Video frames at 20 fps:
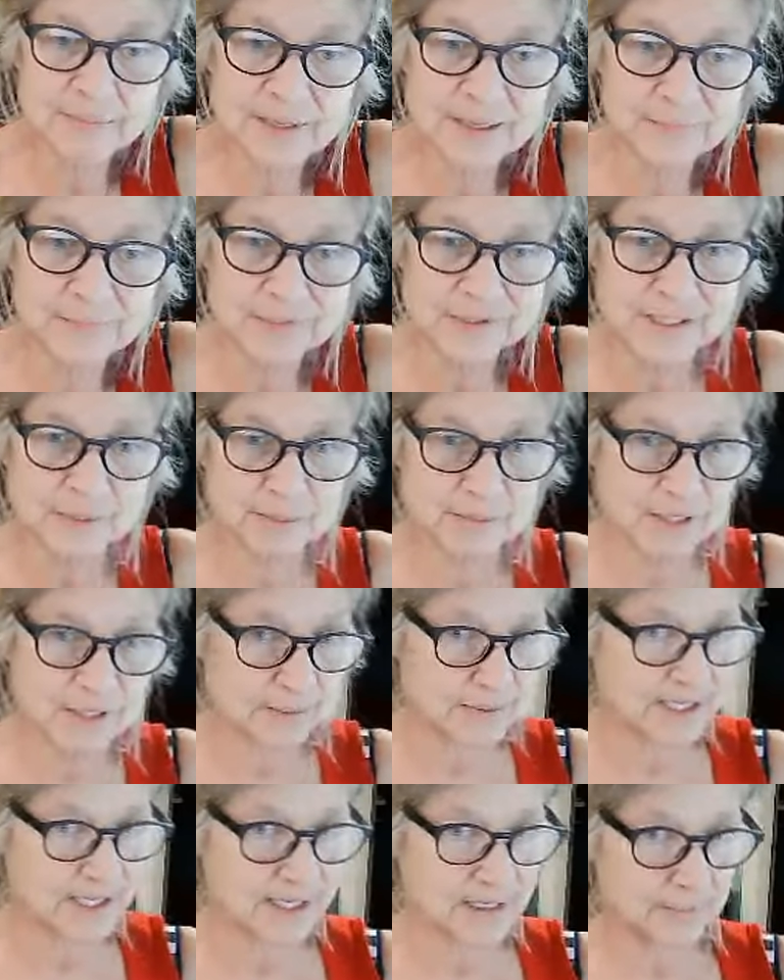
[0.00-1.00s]
people, some of the
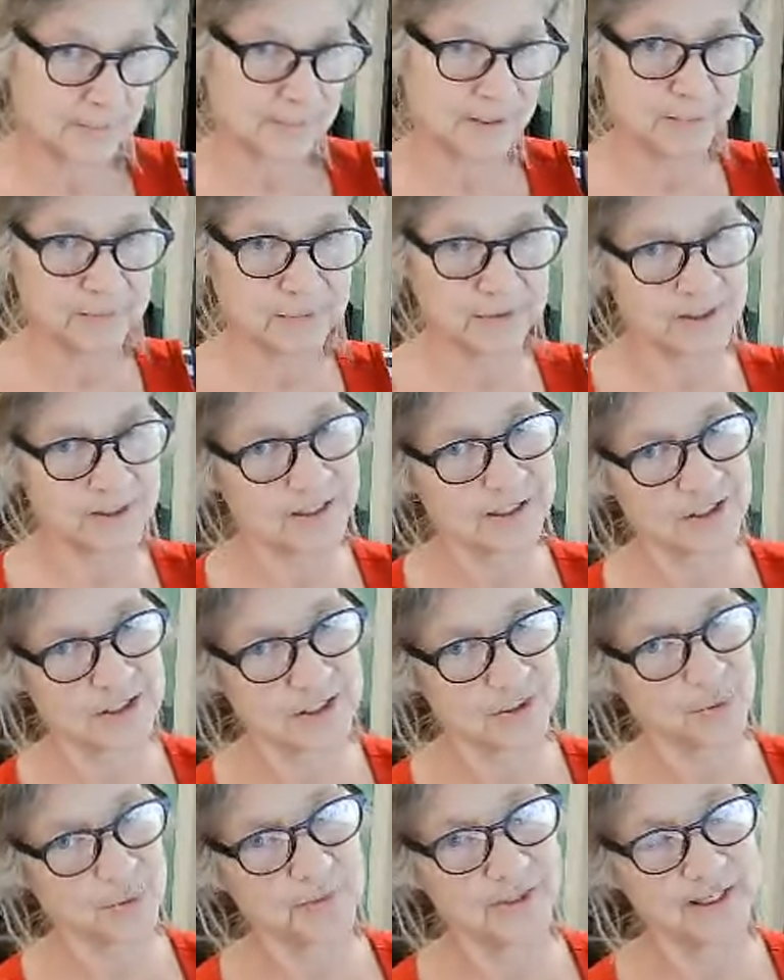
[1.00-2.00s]
singing people get
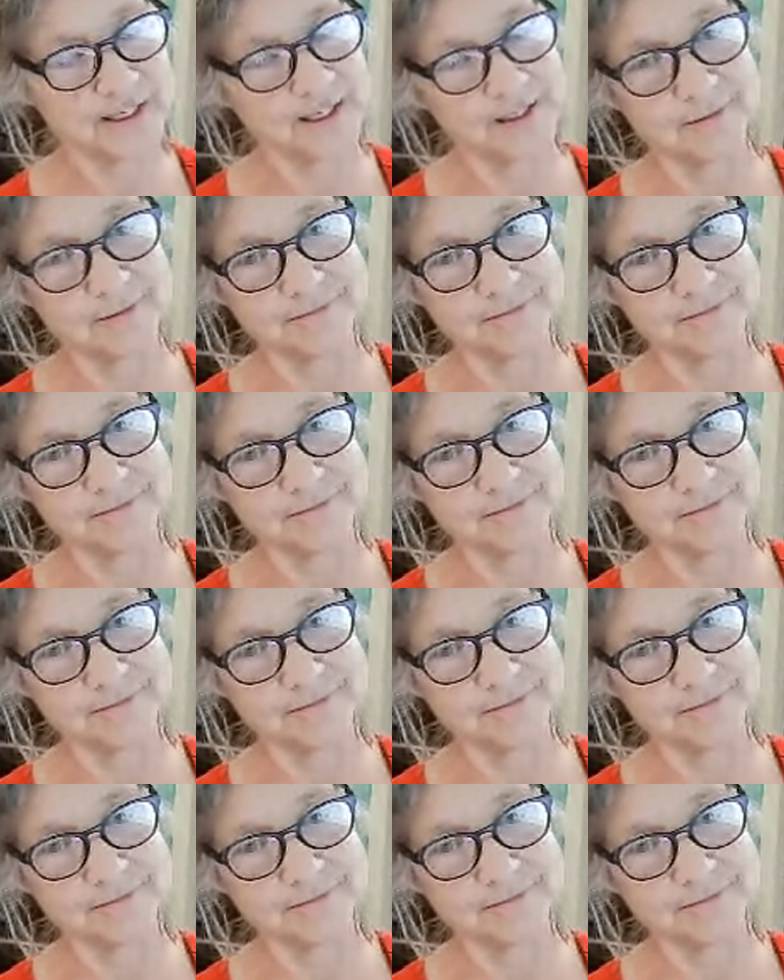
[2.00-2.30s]
just really